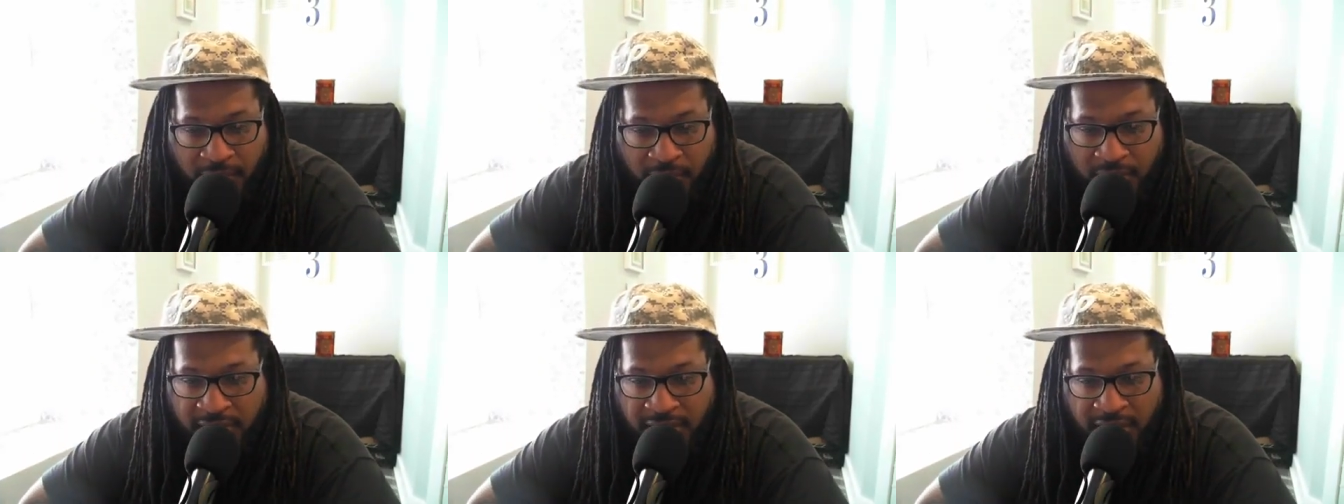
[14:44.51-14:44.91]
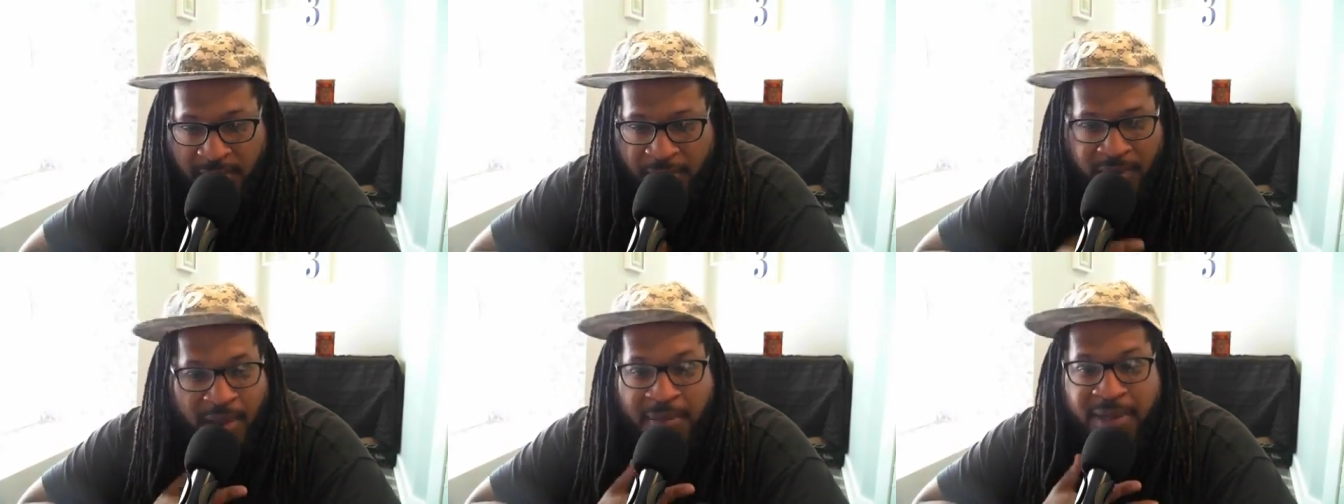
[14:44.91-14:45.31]
For
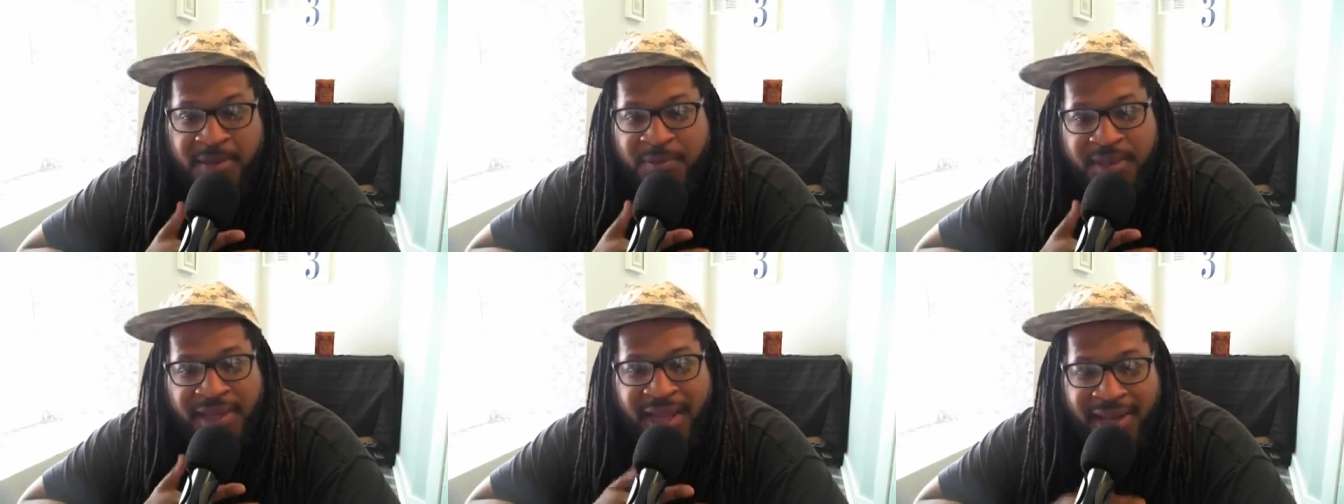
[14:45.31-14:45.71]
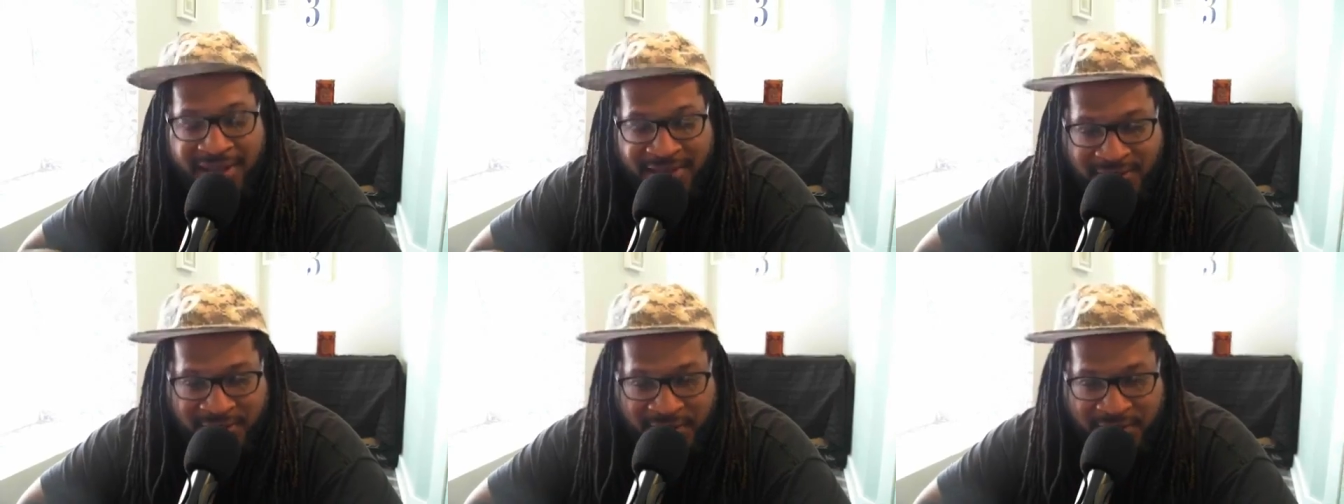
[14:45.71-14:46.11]
example, I mean, it'd be a lot
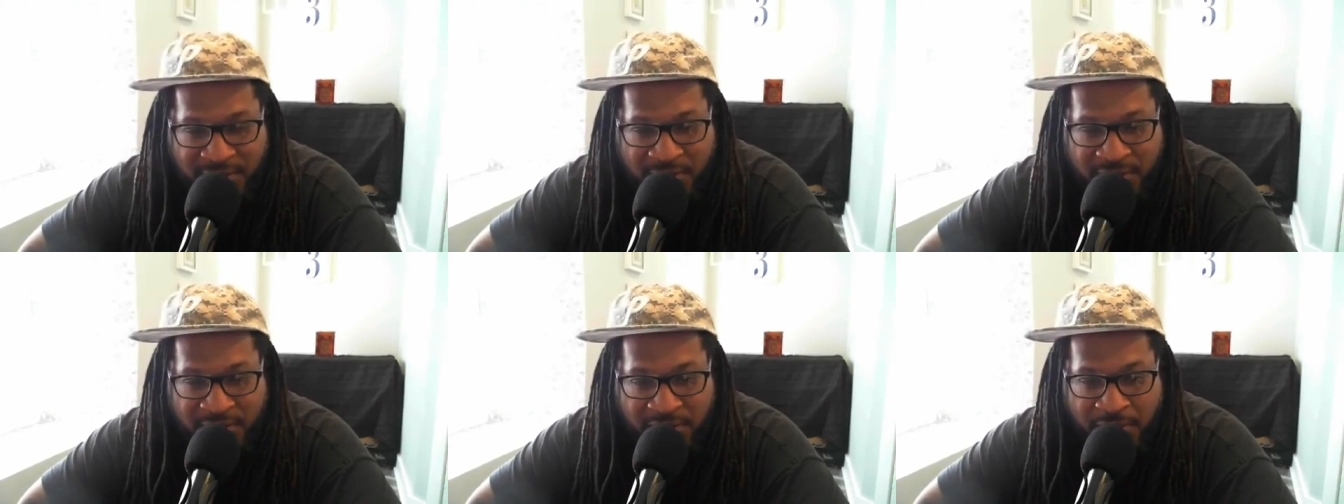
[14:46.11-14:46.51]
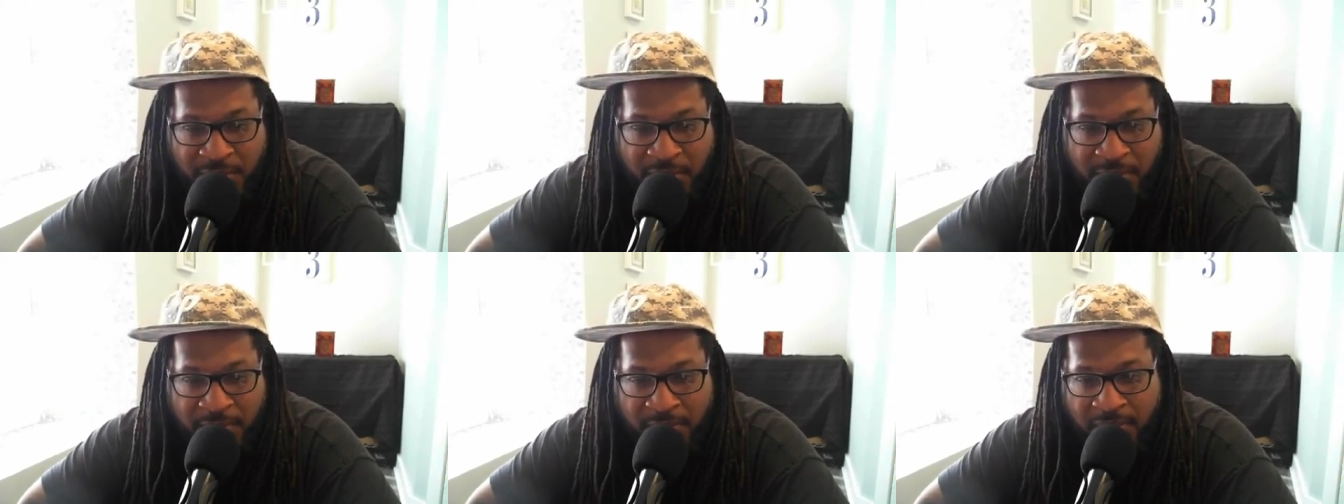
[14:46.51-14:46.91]
easier to do with 2
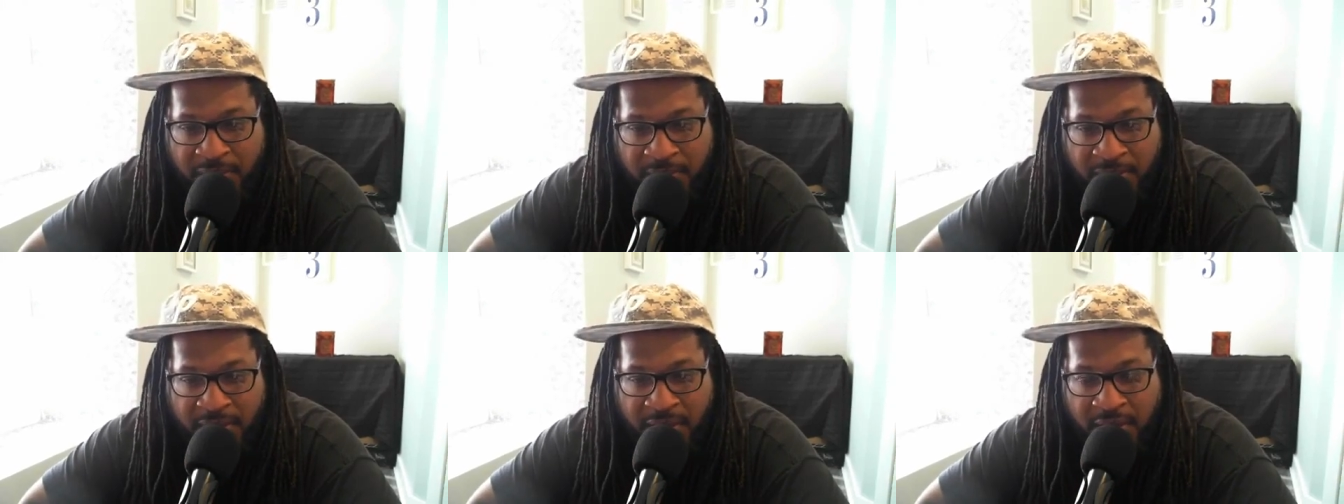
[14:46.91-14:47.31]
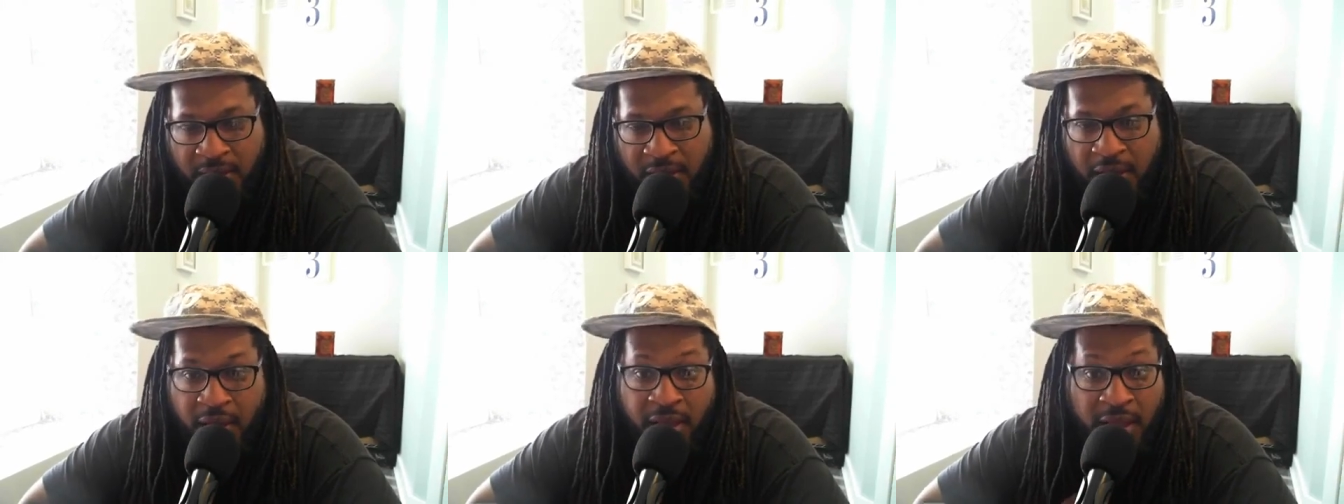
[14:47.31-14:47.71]
people. They'd be
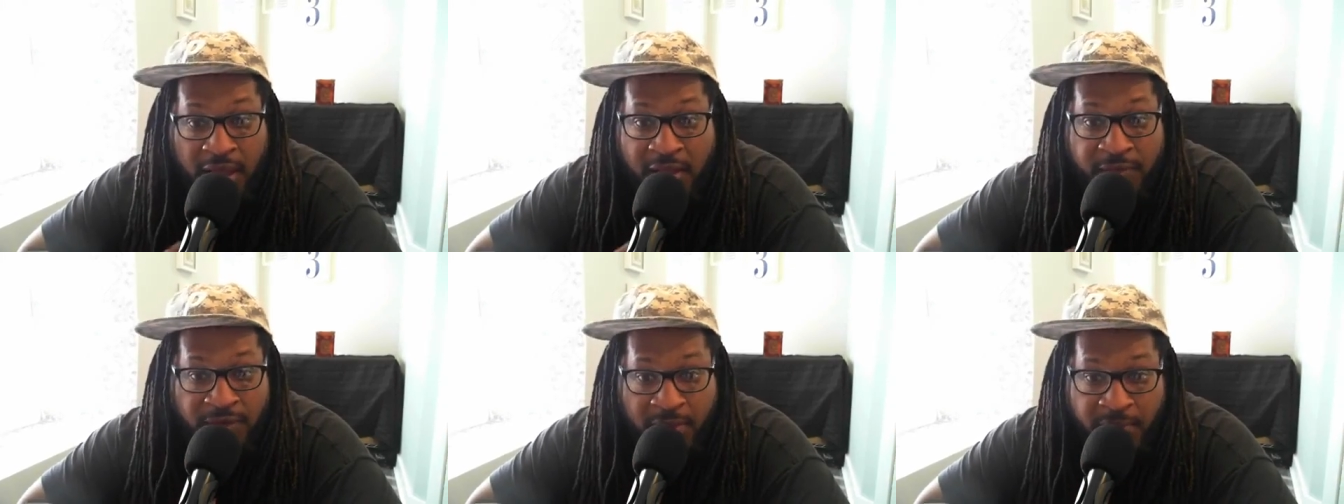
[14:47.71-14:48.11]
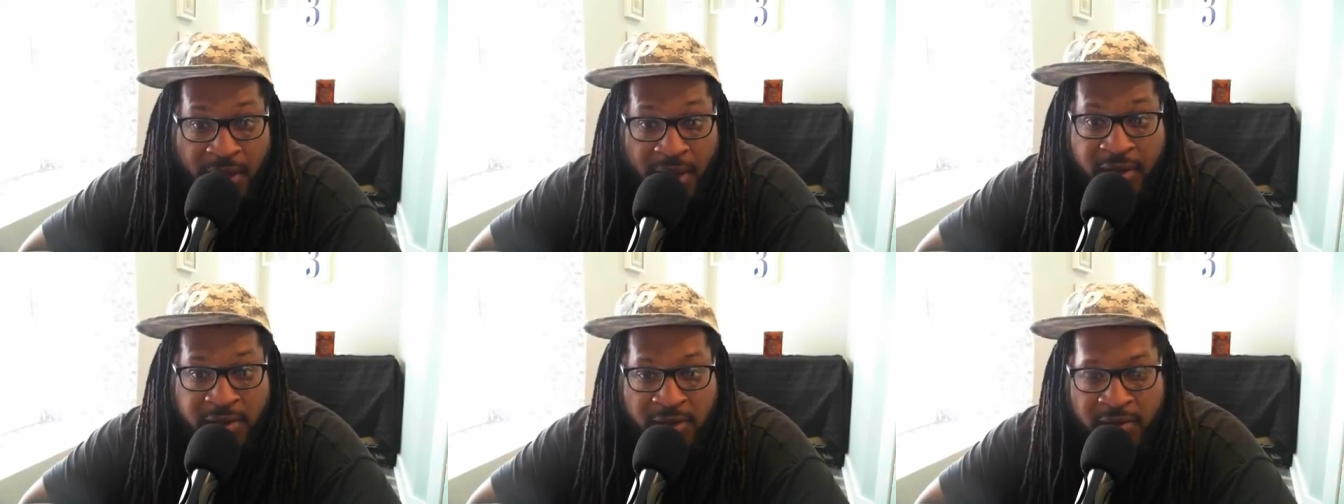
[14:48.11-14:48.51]
like, hey, Flip,
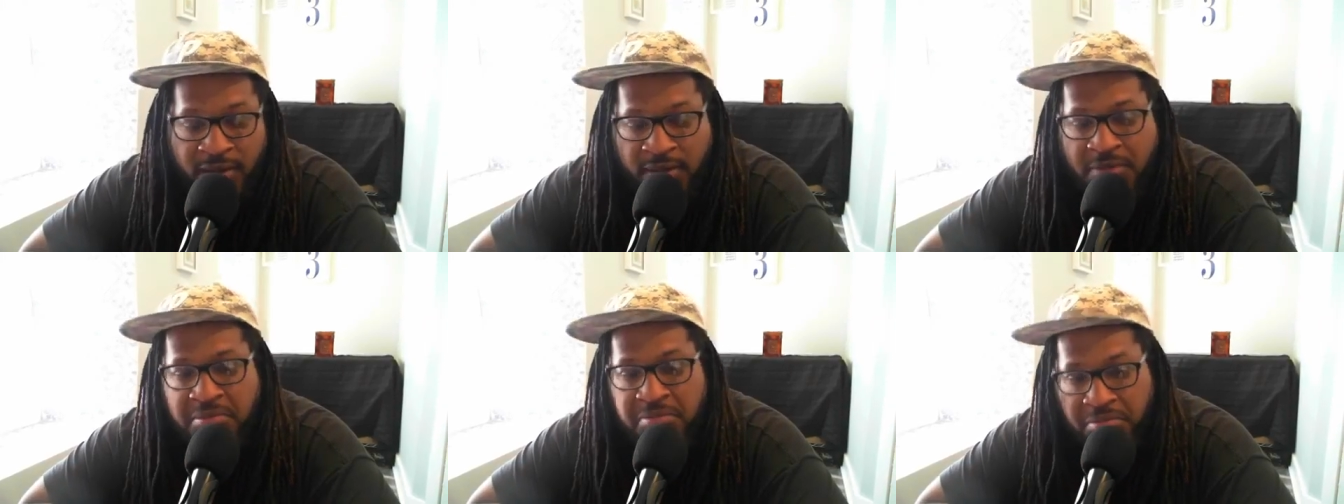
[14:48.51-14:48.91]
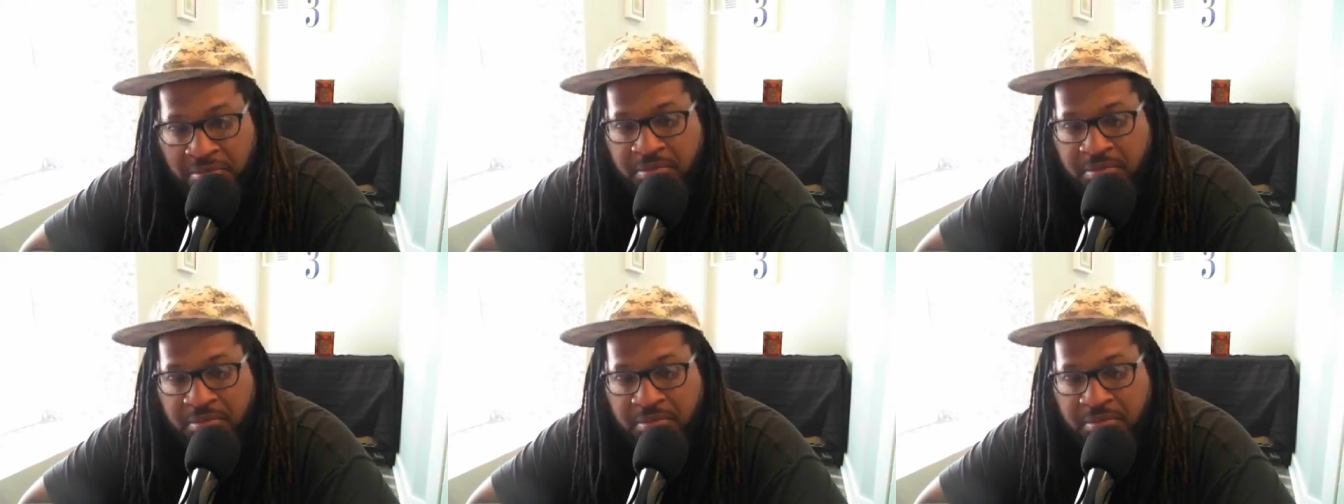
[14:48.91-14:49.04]
how you doing?